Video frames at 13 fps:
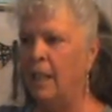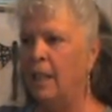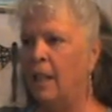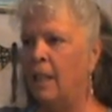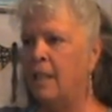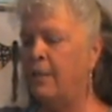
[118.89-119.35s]

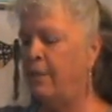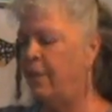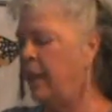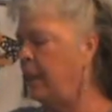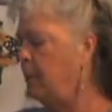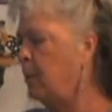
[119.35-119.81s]
lots of
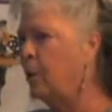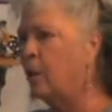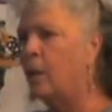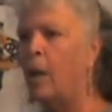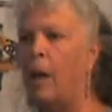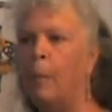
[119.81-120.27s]

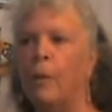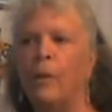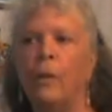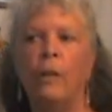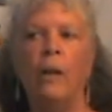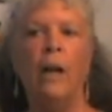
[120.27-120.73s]
fiber,
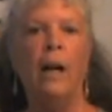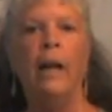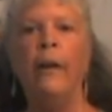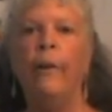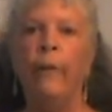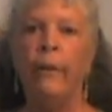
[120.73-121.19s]
copper,
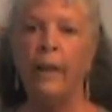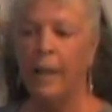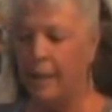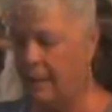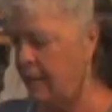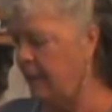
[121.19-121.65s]
iron,
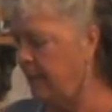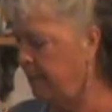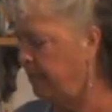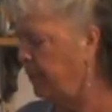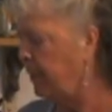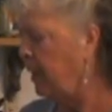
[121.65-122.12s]
calcium.
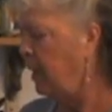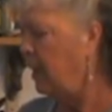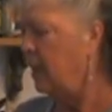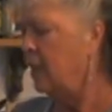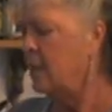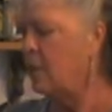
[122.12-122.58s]

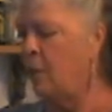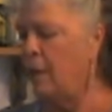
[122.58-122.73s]
So